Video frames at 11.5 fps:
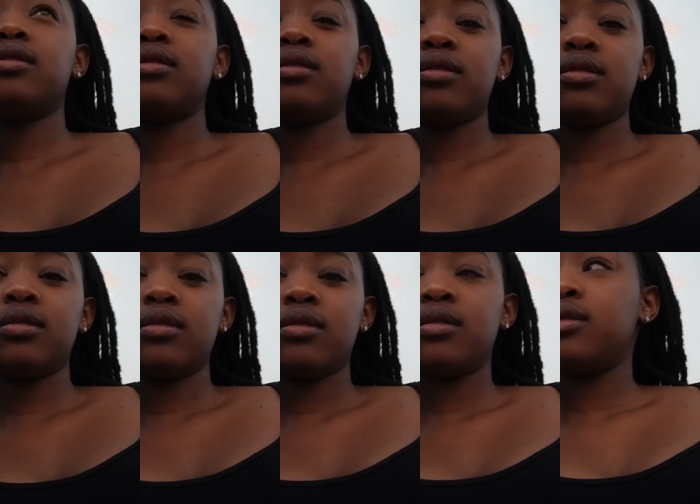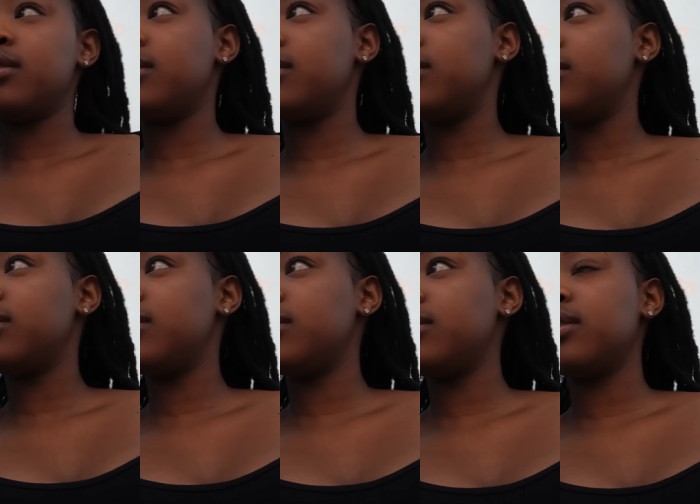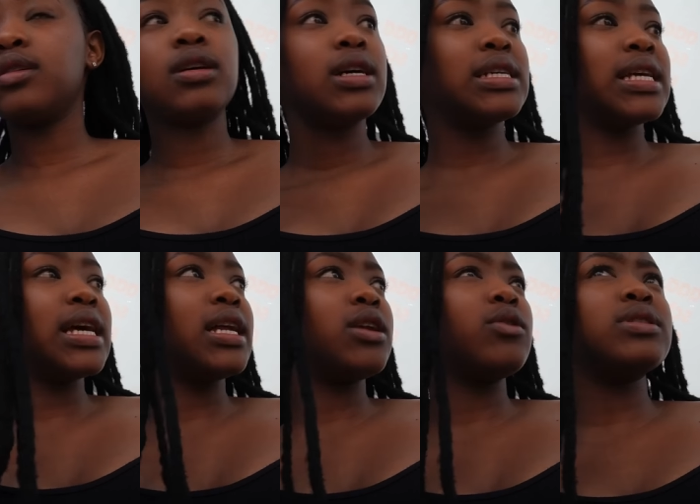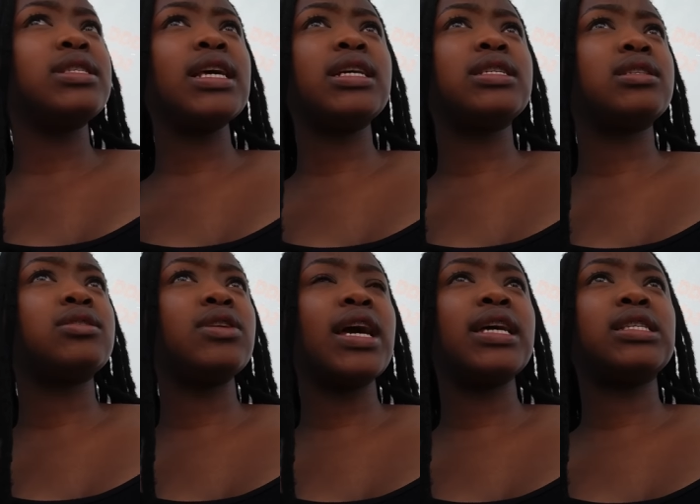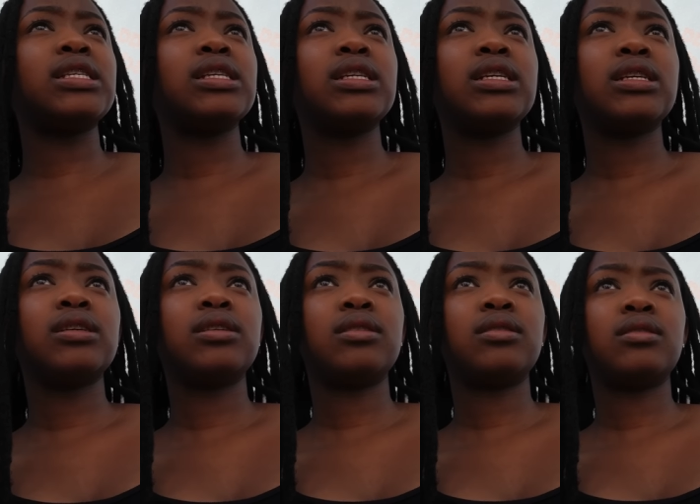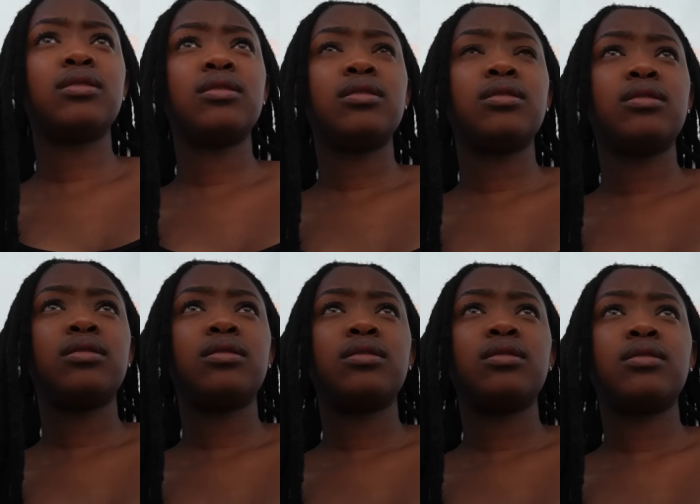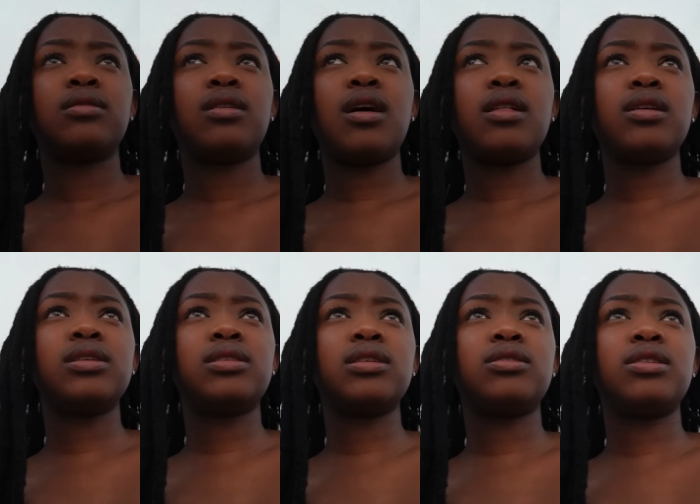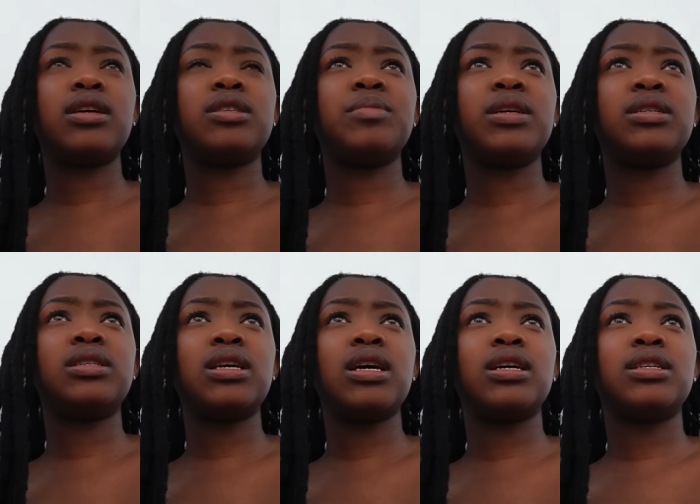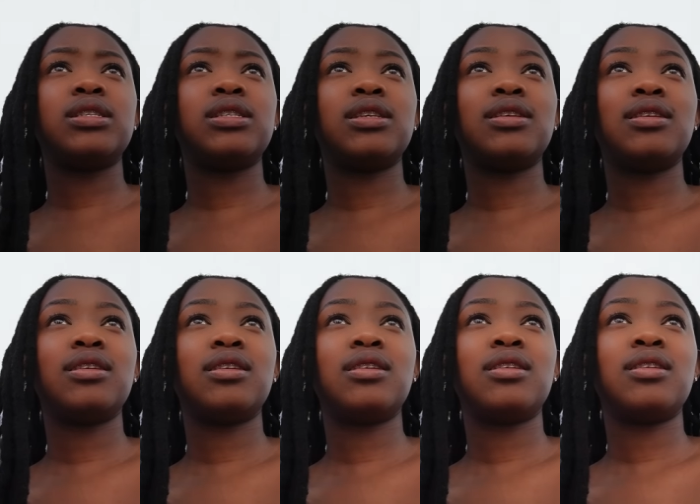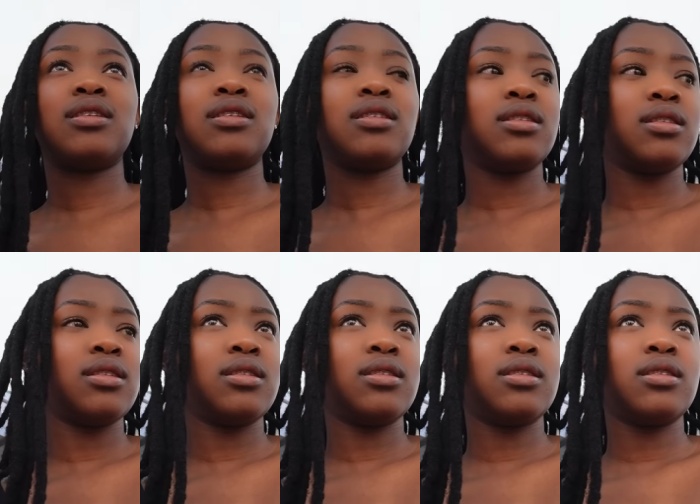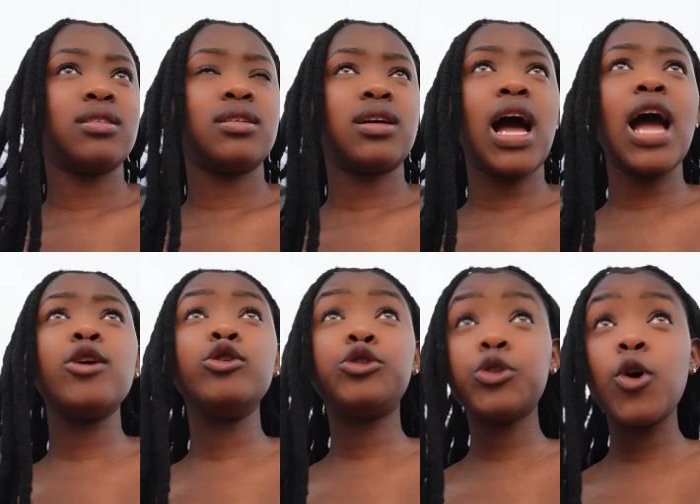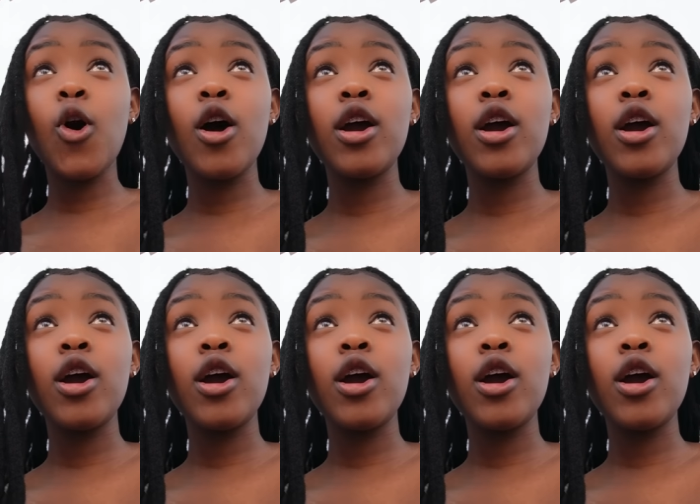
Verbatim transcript: Let me see Is there no six? Is there no six? Is there no six? have it. There is. I think it's six. Wait, wait, to be. Wait, wait, Are you sure?